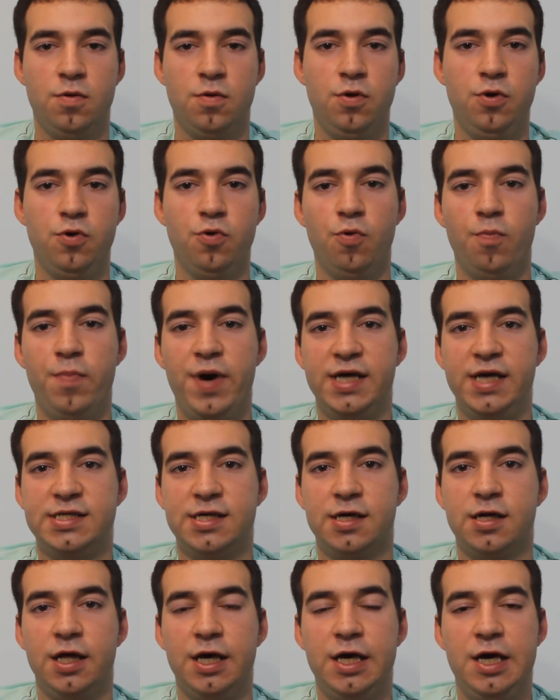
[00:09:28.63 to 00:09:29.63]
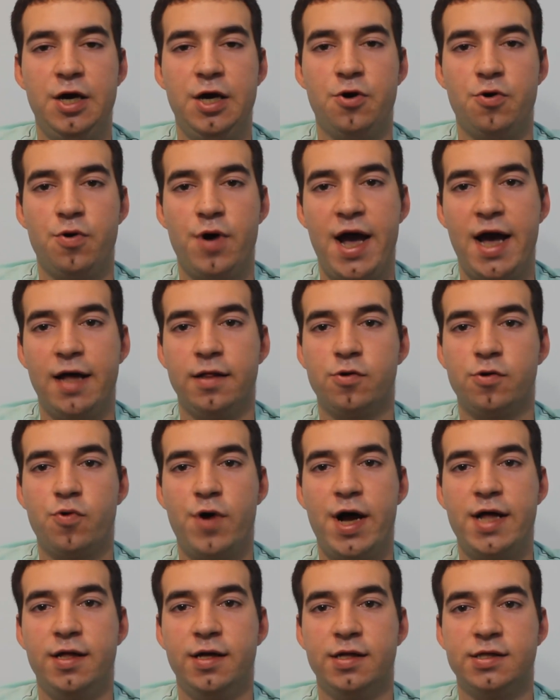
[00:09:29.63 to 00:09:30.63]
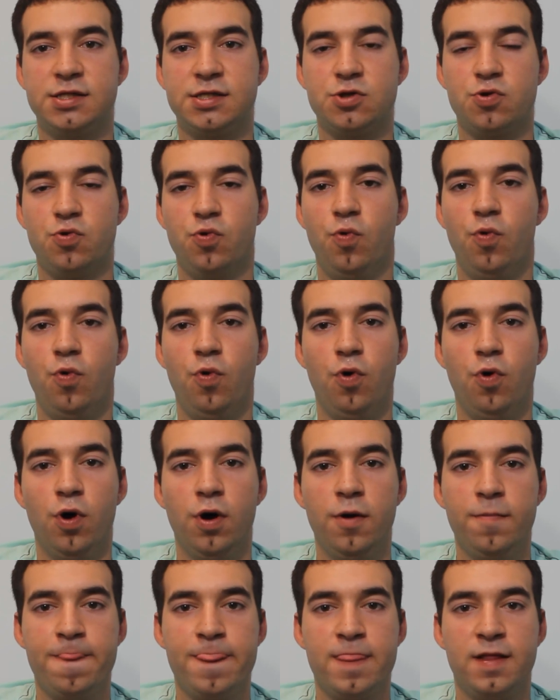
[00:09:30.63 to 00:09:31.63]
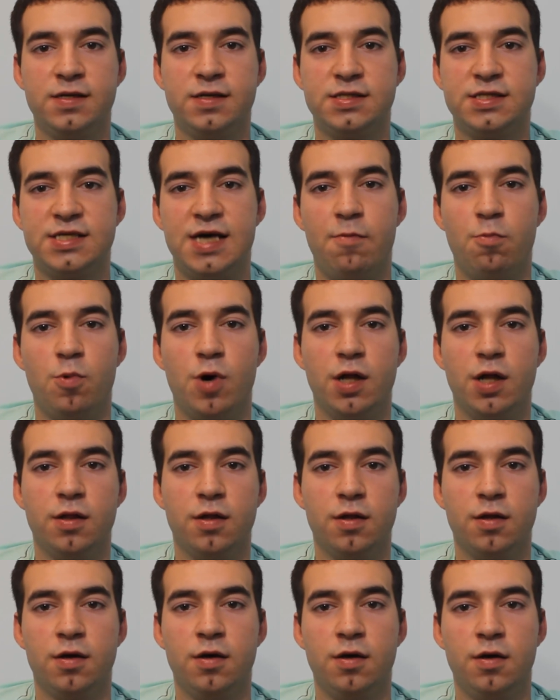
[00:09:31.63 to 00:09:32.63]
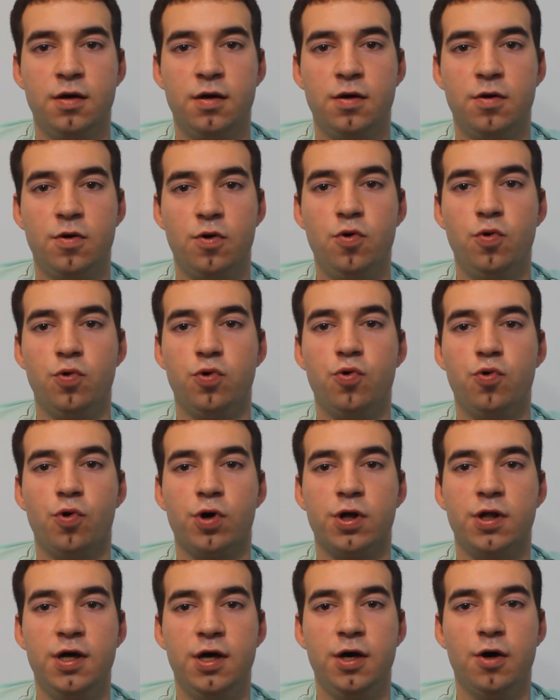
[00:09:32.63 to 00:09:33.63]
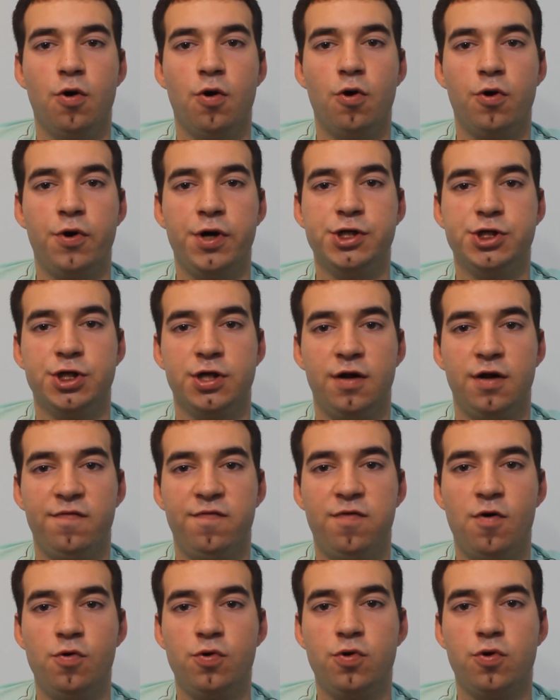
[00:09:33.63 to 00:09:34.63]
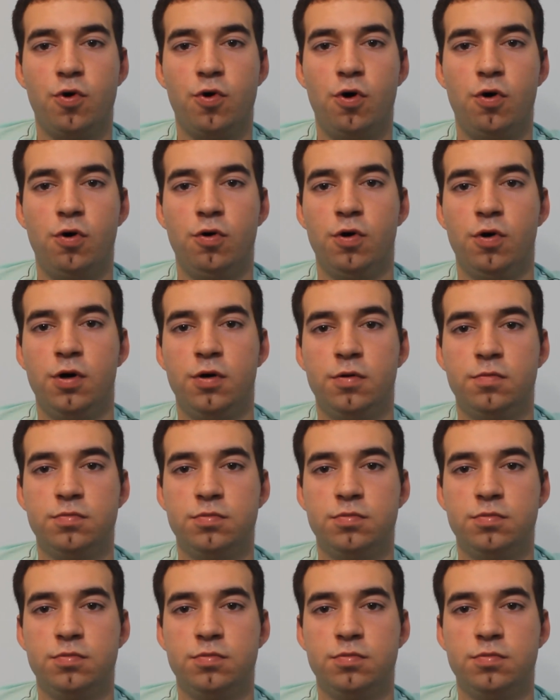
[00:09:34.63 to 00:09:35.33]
You basically here add credits to someone who took the original photo.